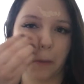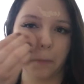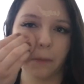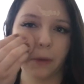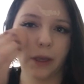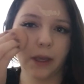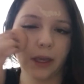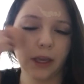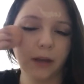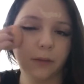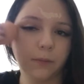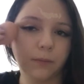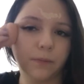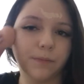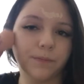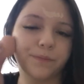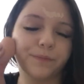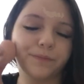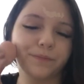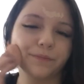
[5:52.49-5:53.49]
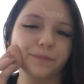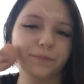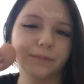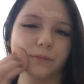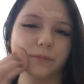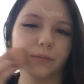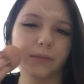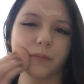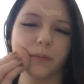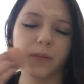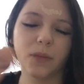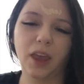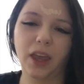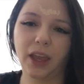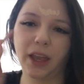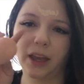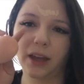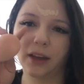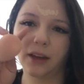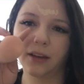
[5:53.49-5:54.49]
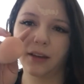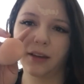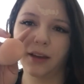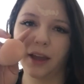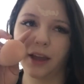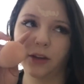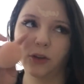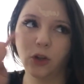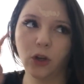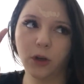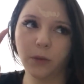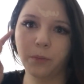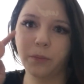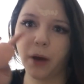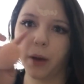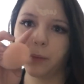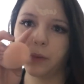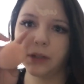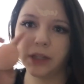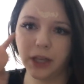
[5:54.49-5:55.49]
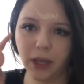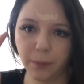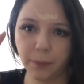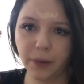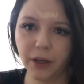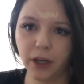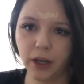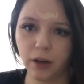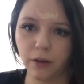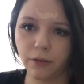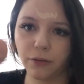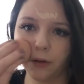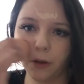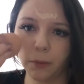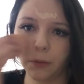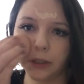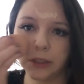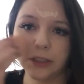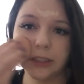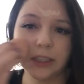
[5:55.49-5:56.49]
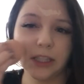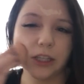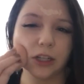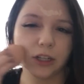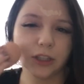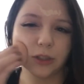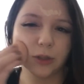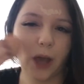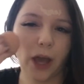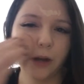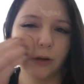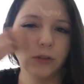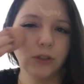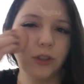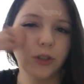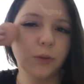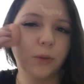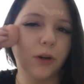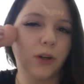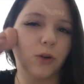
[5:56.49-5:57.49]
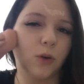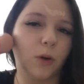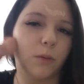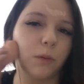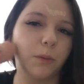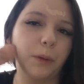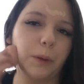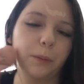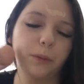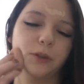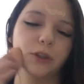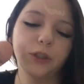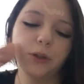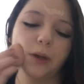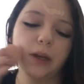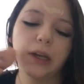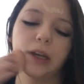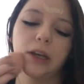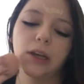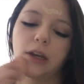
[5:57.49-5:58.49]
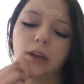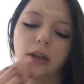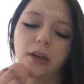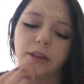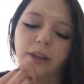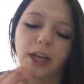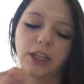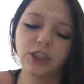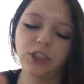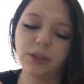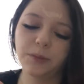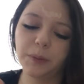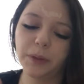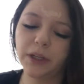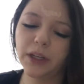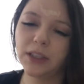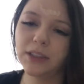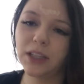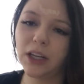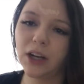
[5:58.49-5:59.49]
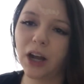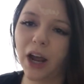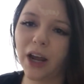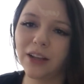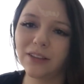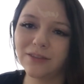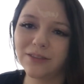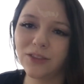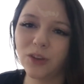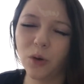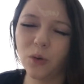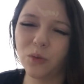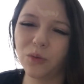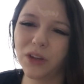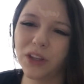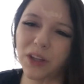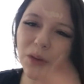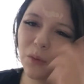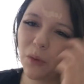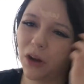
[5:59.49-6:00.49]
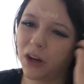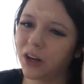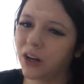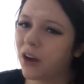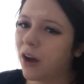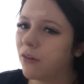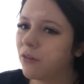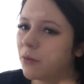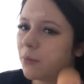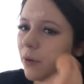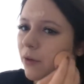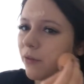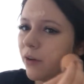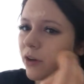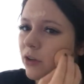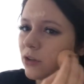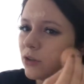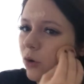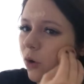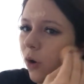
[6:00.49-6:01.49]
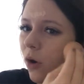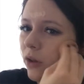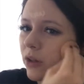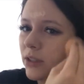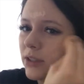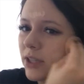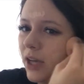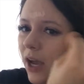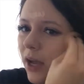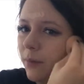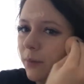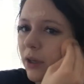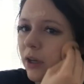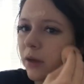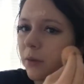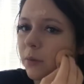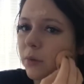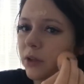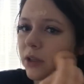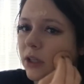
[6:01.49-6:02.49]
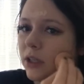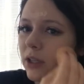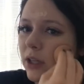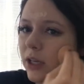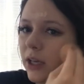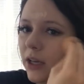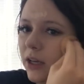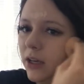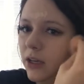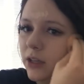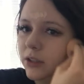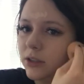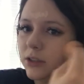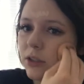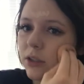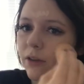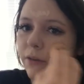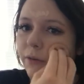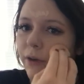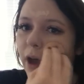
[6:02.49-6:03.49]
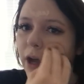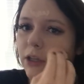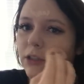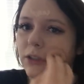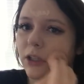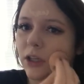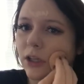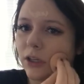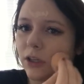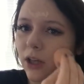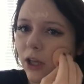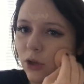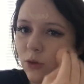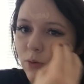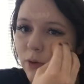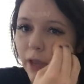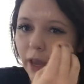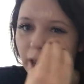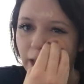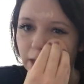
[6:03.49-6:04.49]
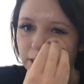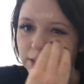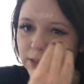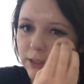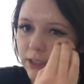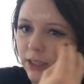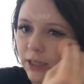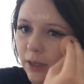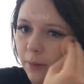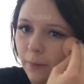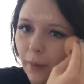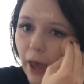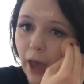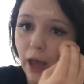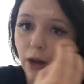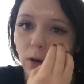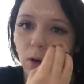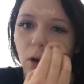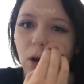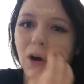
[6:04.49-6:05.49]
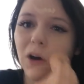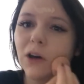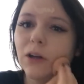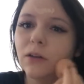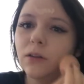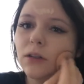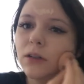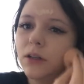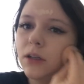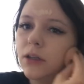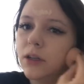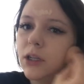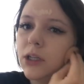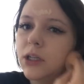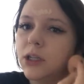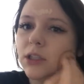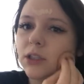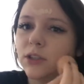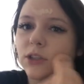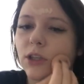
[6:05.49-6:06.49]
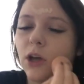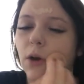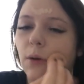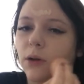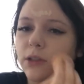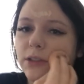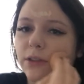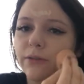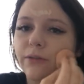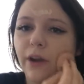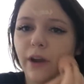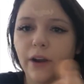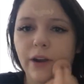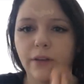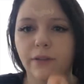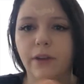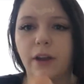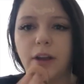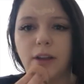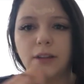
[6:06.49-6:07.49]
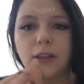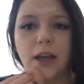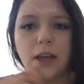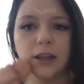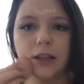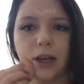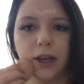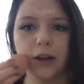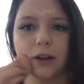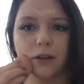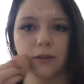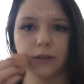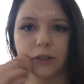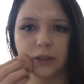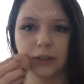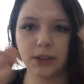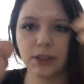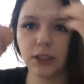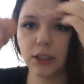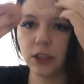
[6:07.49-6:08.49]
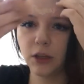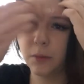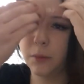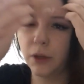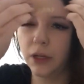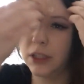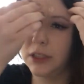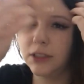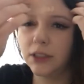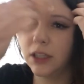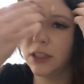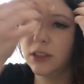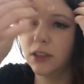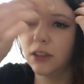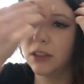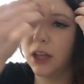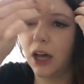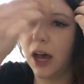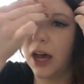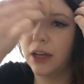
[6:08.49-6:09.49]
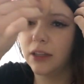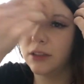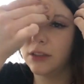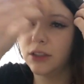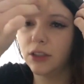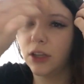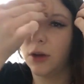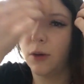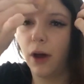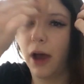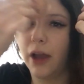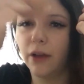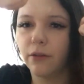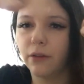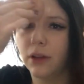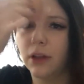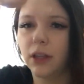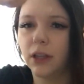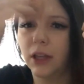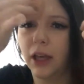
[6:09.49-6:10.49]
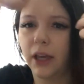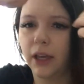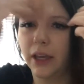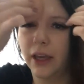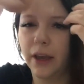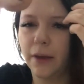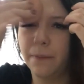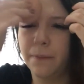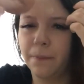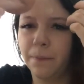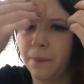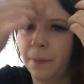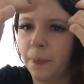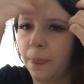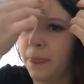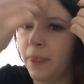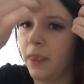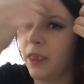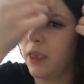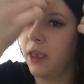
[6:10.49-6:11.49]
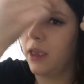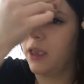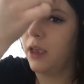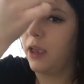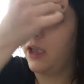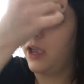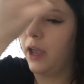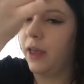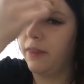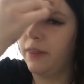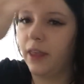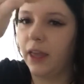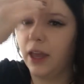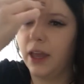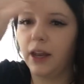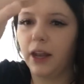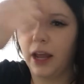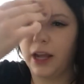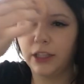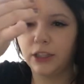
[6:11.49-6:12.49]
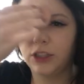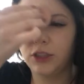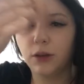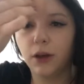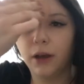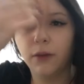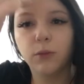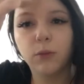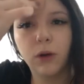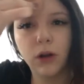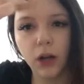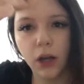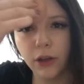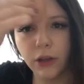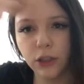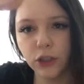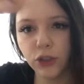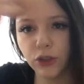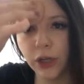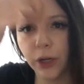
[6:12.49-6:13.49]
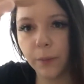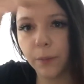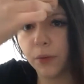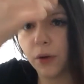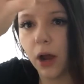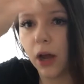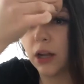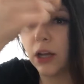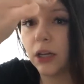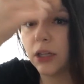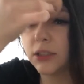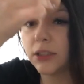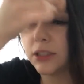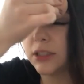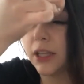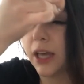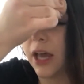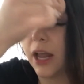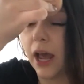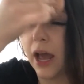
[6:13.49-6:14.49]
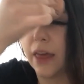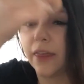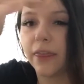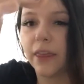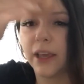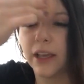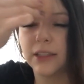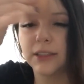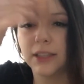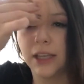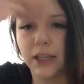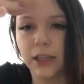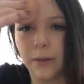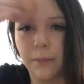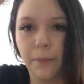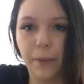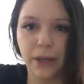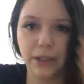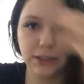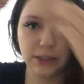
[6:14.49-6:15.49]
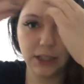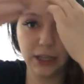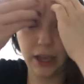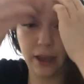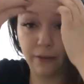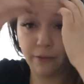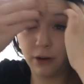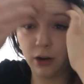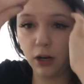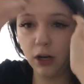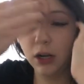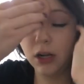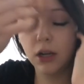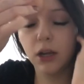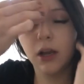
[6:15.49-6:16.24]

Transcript: making like it look bubbly up here from concealer. So I don't do it where normal people do it. That's just because I don't really want to cover my freckles all the time, like completely, to the fact like that you can't see them at all. So it's a very, very light layer of concealer, but it does a lot, so I really like it. And then I do have one other trick product that I think is like the best thing ever.